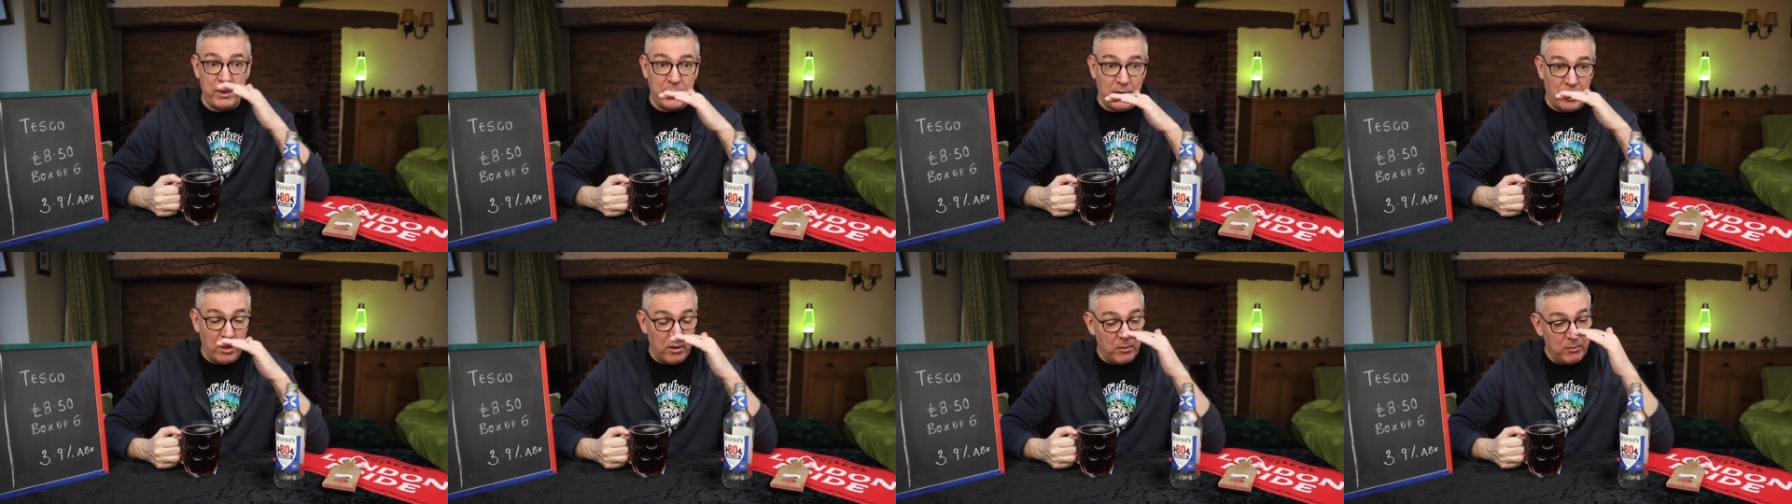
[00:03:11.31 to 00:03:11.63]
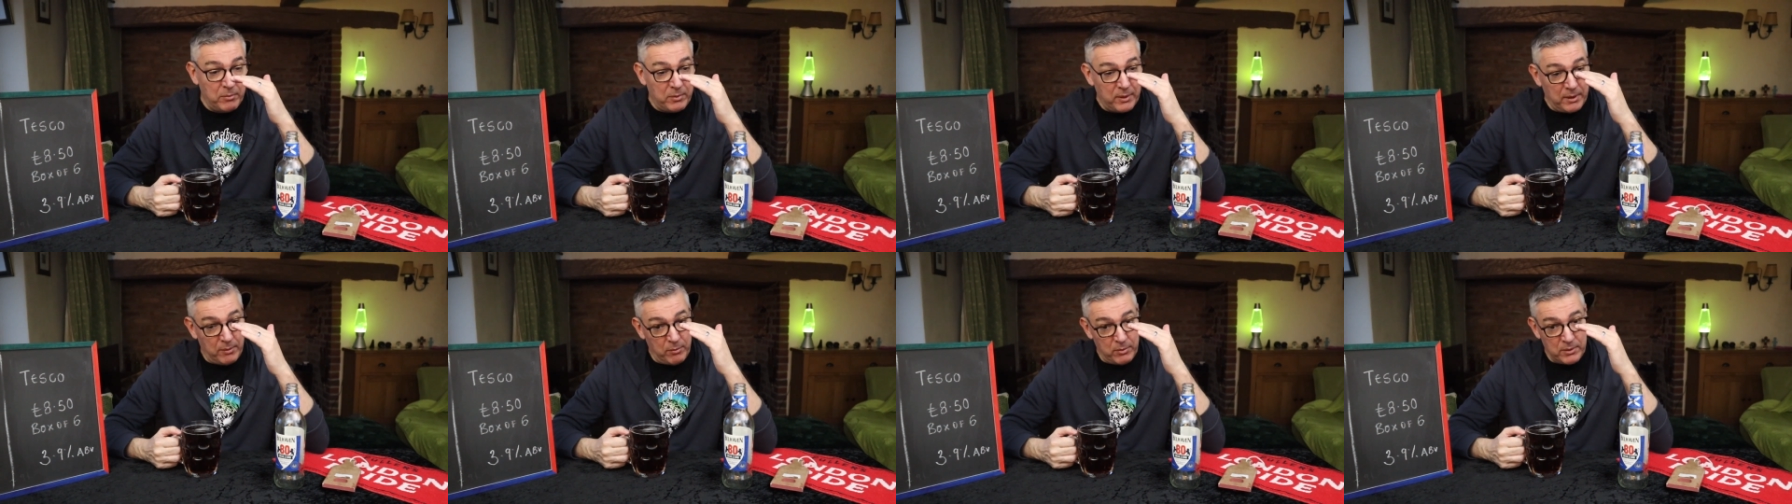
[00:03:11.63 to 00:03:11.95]
you know,
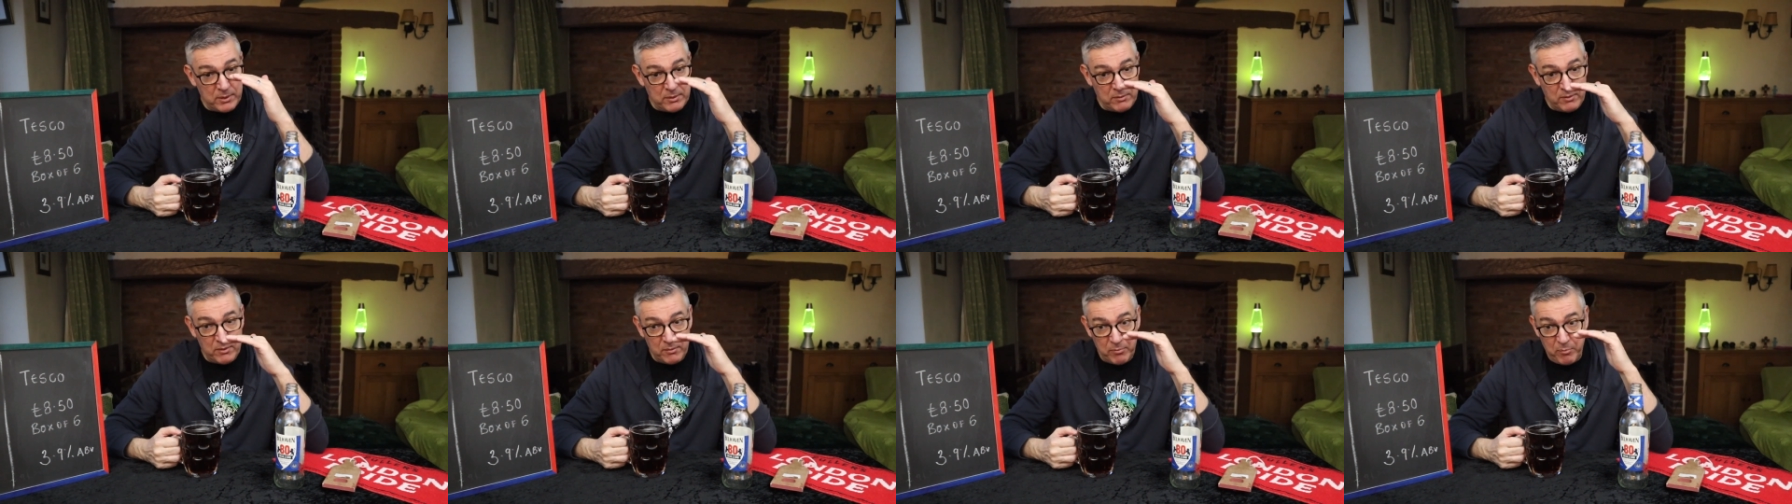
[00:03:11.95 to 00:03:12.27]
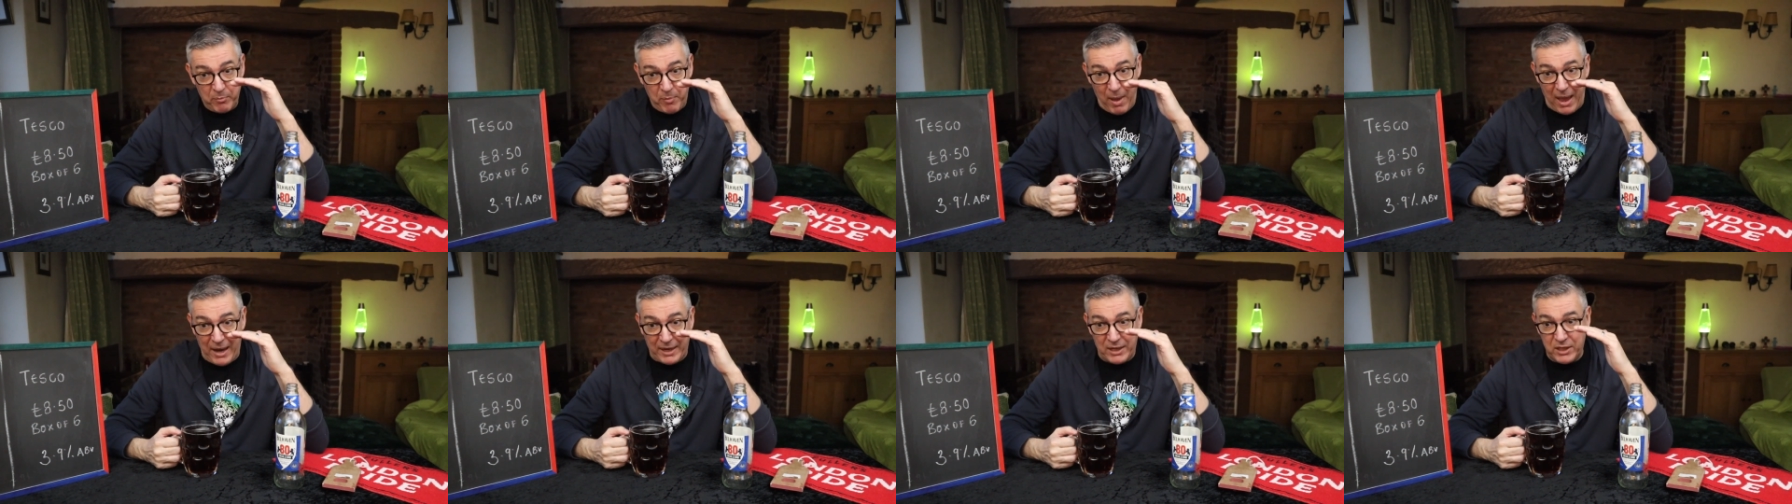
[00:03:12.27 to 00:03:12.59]
it was
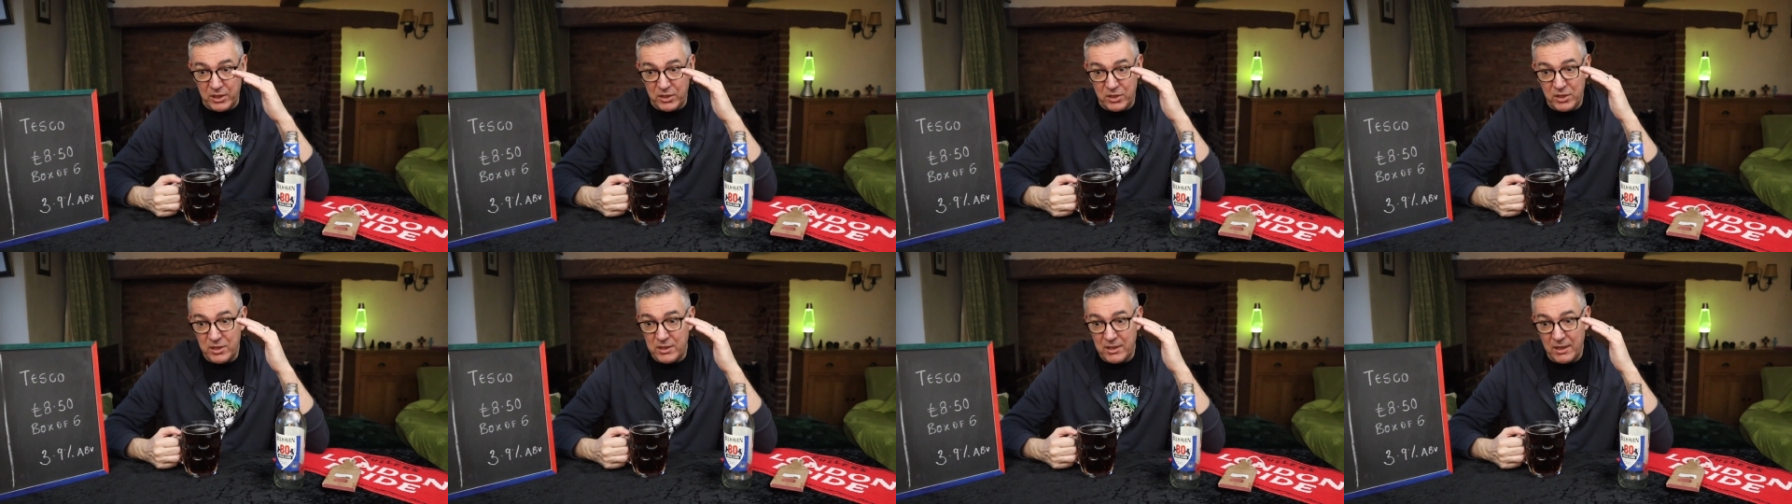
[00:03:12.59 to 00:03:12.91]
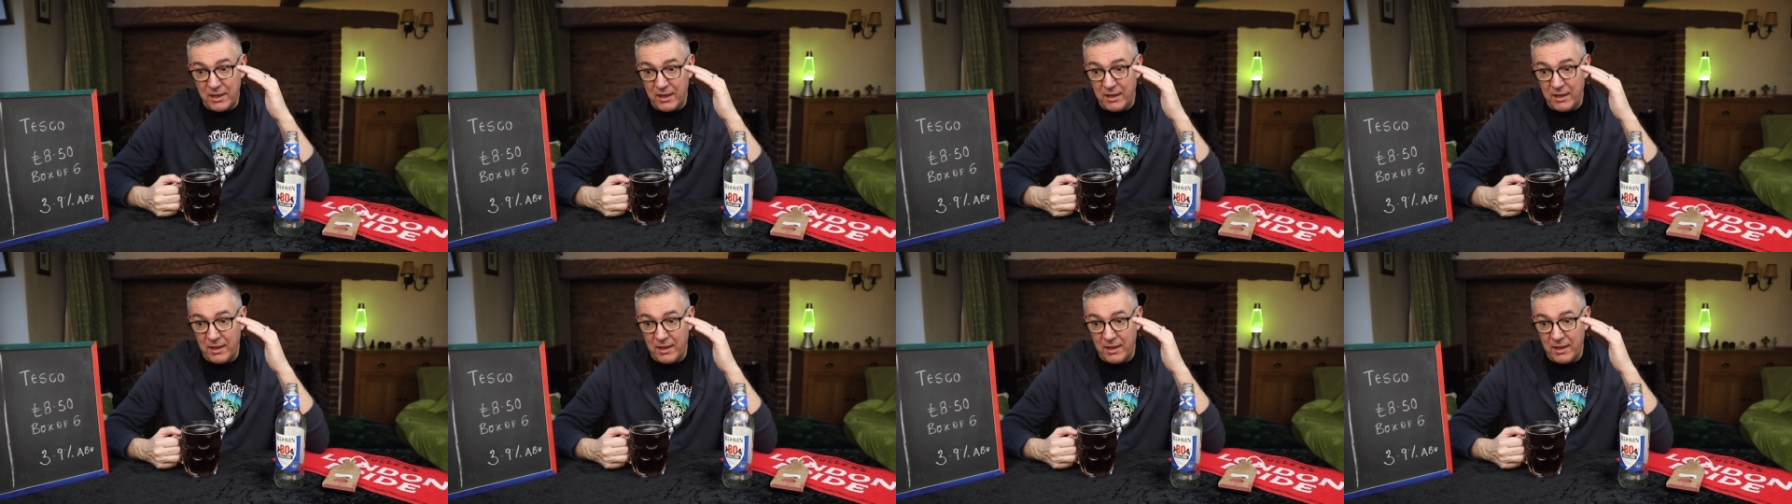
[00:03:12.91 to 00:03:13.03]
packaged